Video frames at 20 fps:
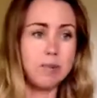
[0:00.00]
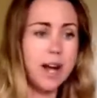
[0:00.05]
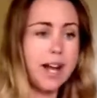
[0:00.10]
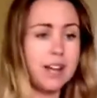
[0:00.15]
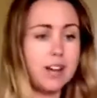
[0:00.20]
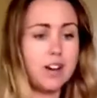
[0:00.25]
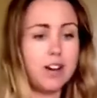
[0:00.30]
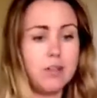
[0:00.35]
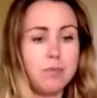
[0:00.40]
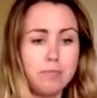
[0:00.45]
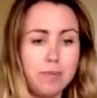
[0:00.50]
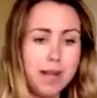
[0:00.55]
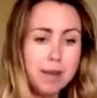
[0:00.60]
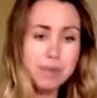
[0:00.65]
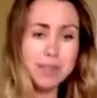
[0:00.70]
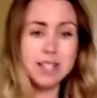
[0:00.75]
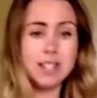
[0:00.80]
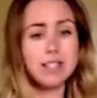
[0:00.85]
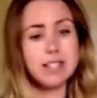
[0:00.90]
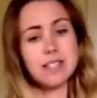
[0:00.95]
I'm like, oh,
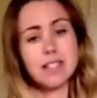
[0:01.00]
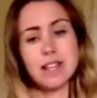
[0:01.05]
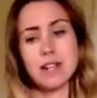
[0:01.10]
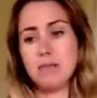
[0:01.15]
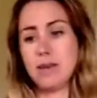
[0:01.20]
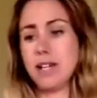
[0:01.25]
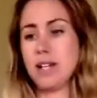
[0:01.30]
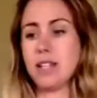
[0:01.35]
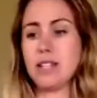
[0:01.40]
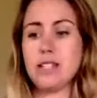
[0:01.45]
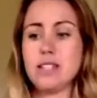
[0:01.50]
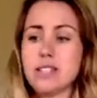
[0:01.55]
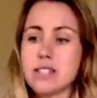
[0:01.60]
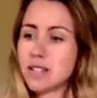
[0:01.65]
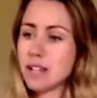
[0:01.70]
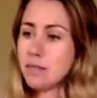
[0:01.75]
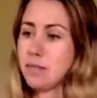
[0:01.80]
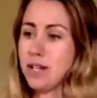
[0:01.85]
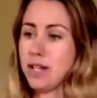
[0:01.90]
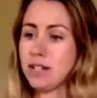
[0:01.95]
maybe this is going to be it, this is
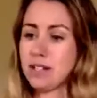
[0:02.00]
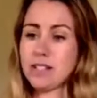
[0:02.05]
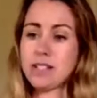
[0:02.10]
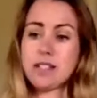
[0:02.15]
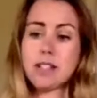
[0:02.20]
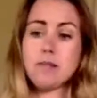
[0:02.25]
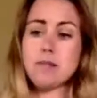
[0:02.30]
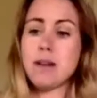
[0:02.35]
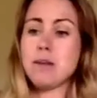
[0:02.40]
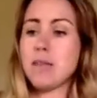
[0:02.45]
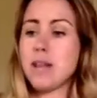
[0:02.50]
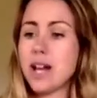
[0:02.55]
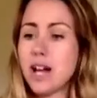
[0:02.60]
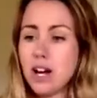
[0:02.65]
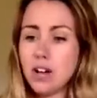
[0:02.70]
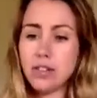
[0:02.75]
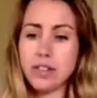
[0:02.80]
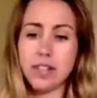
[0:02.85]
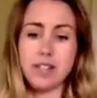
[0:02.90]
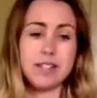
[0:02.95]
going to be it, this is going to make me
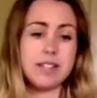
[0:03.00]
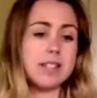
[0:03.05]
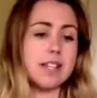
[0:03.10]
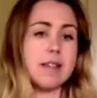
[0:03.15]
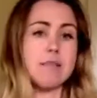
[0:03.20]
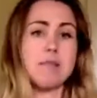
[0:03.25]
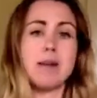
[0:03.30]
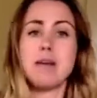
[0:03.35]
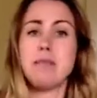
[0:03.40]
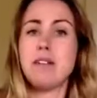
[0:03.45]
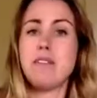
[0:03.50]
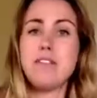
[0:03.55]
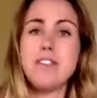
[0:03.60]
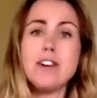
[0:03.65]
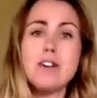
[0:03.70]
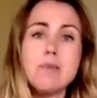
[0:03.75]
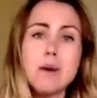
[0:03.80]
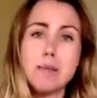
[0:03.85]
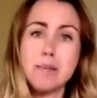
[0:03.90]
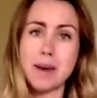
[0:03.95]
healthy, this is going to make me
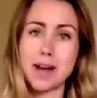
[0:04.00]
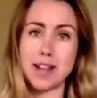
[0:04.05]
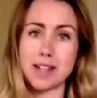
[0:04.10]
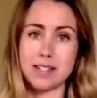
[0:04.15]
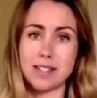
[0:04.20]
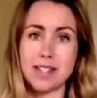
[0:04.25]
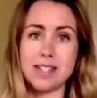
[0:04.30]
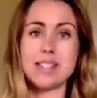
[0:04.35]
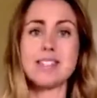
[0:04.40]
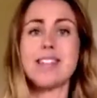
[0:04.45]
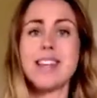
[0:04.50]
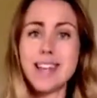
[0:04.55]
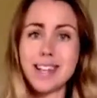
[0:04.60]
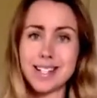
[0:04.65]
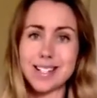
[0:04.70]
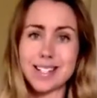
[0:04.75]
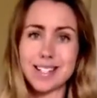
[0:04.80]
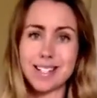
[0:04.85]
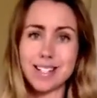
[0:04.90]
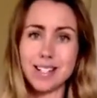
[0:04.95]
feel my best, this is
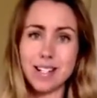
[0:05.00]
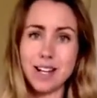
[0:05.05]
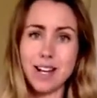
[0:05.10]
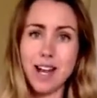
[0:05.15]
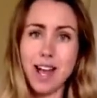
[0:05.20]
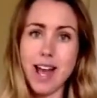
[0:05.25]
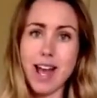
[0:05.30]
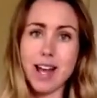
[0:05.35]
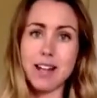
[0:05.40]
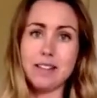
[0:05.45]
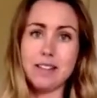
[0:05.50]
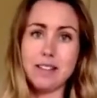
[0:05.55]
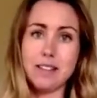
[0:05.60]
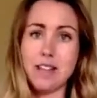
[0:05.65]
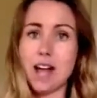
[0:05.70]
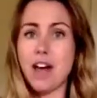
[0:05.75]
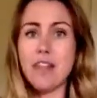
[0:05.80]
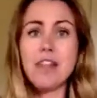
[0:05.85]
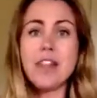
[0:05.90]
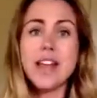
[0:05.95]
it. And
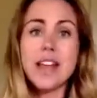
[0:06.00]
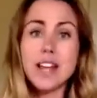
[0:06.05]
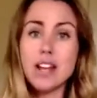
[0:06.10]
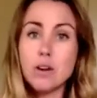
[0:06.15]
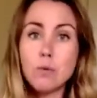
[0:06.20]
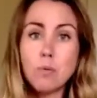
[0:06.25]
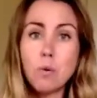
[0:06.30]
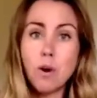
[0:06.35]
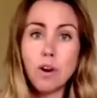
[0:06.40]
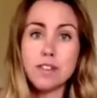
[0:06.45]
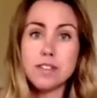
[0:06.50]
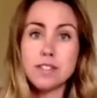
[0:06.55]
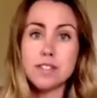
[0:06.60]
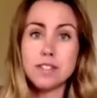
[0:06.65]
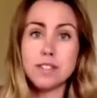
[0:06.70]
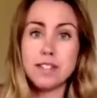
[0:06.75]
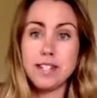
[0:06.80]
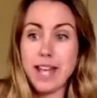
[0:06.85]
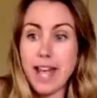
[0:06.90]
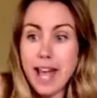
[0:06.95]
nothing
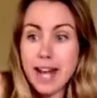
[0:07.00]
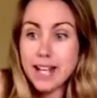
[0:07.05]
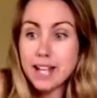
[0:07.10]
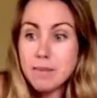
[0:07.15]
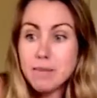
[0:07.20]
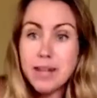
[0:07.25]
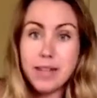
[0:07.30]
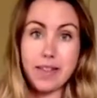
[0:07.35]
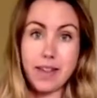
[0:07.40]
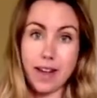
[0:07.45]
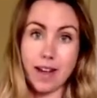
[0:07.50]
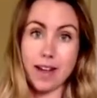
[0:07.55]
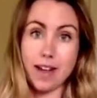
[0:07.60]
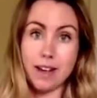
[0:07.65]
was getting me there.